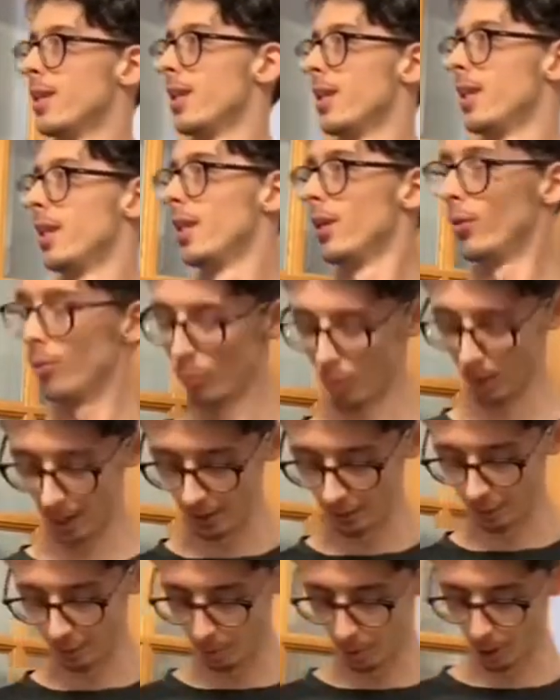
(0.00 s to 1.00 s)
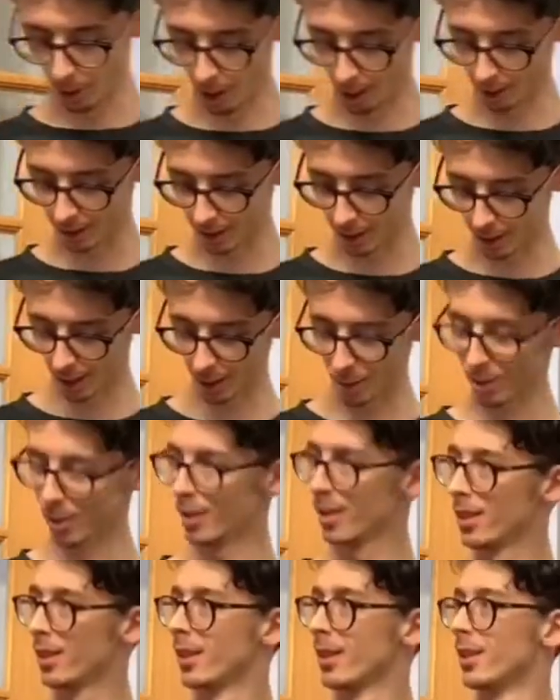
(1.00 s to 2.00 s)
I will do that for you, Zach. I
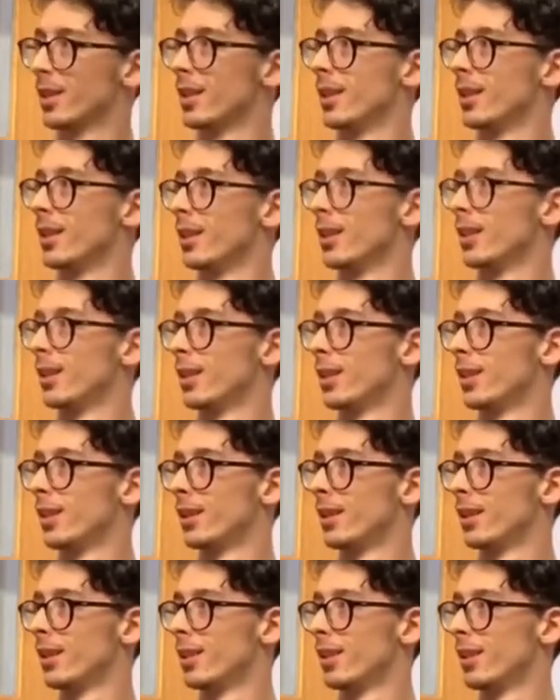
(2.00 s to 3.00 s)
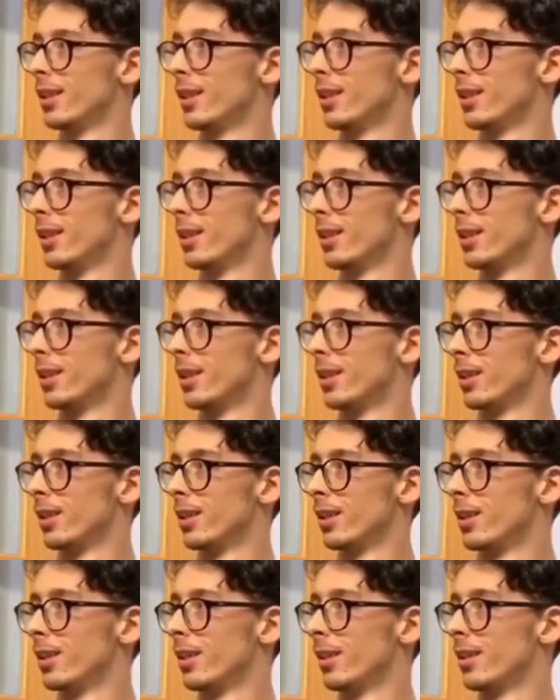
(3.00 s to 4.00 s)
will do that for you. I just want to put a little bit of
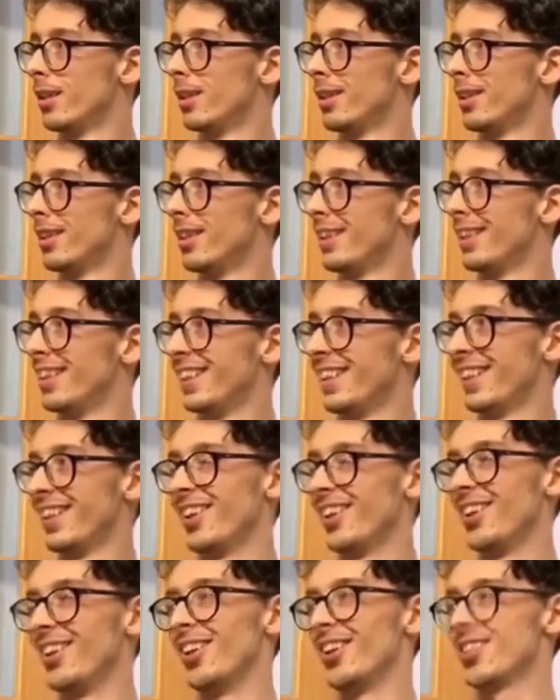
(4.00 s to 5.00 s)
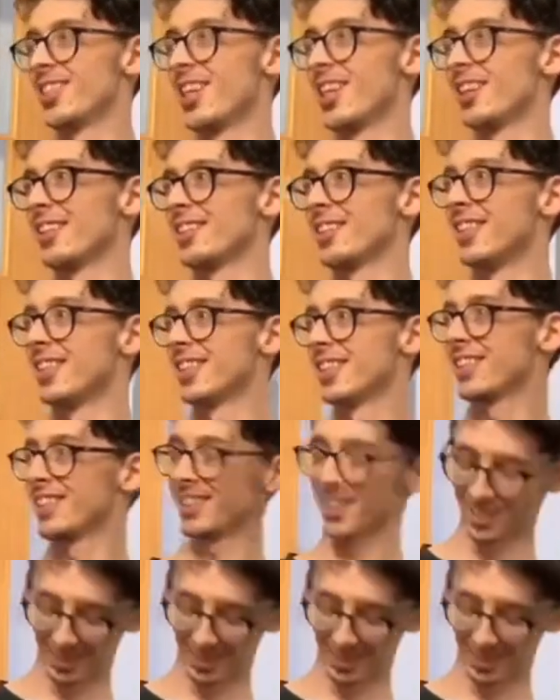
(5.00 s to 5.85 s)
extra pressure on you. Oh, tactics.